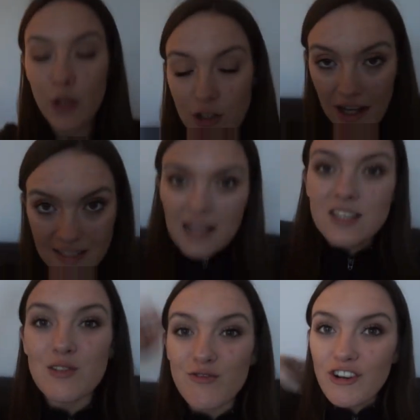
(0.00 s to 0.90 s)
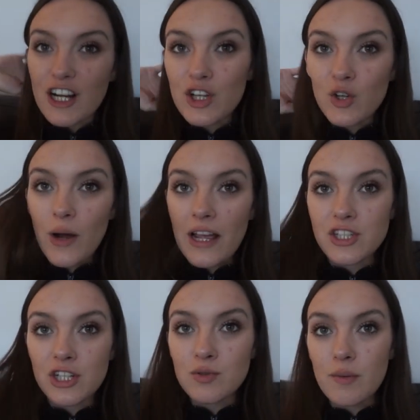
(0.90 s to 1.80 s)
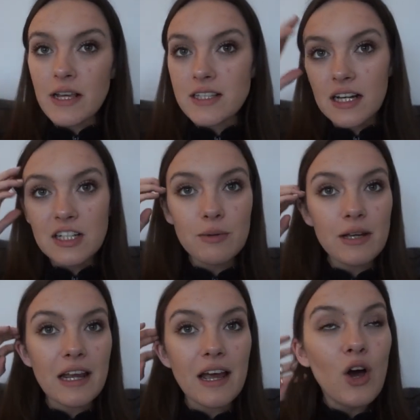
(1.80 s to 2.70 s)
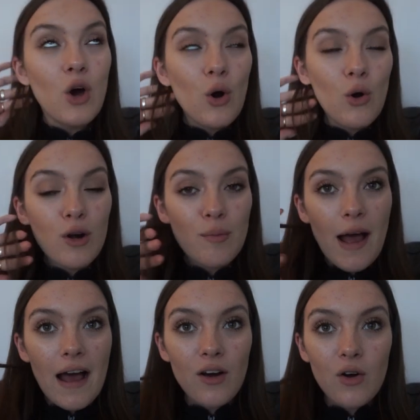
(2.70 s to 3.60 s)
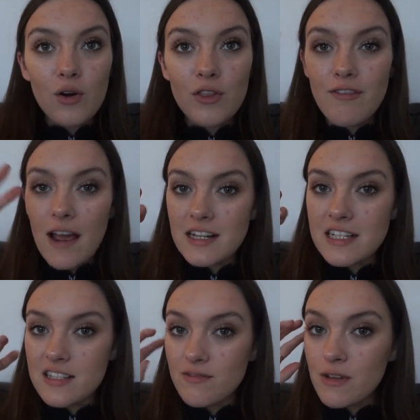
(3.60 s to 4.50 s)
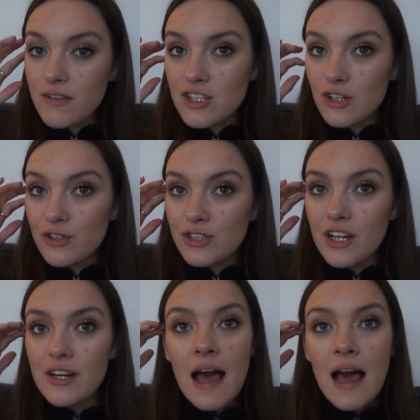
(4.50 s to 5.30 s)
But you guys asked some really good questions. We're basically doing it all about the realities of moving to London.